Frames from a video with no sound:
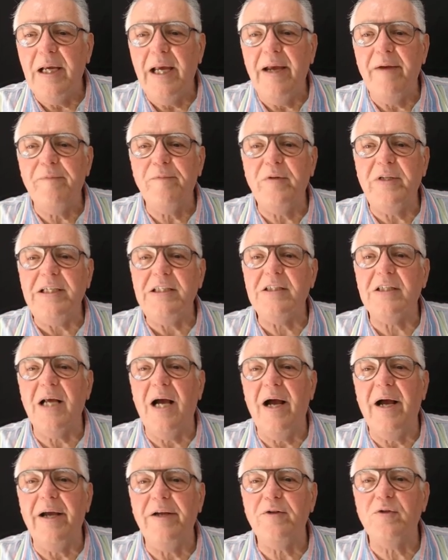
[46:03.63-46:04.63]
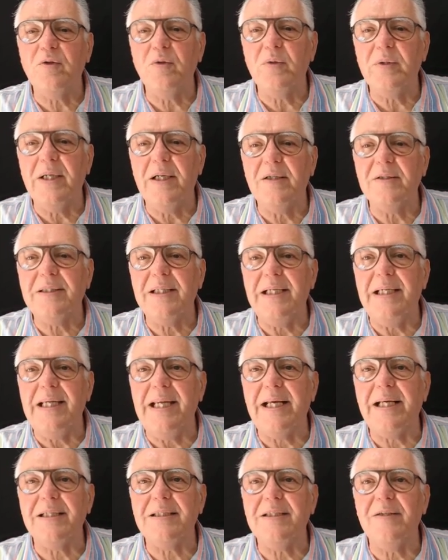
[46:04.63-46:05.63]
have these high drawdowns and
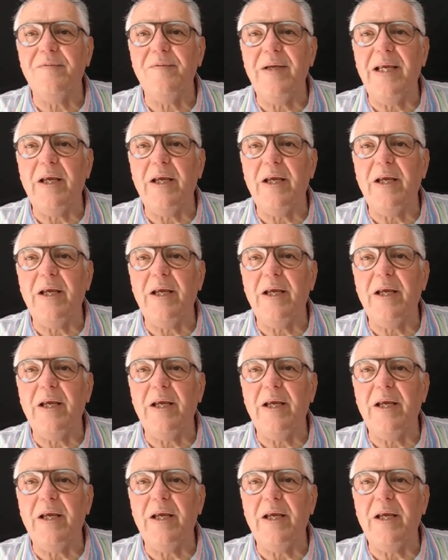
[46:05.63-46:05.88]
negative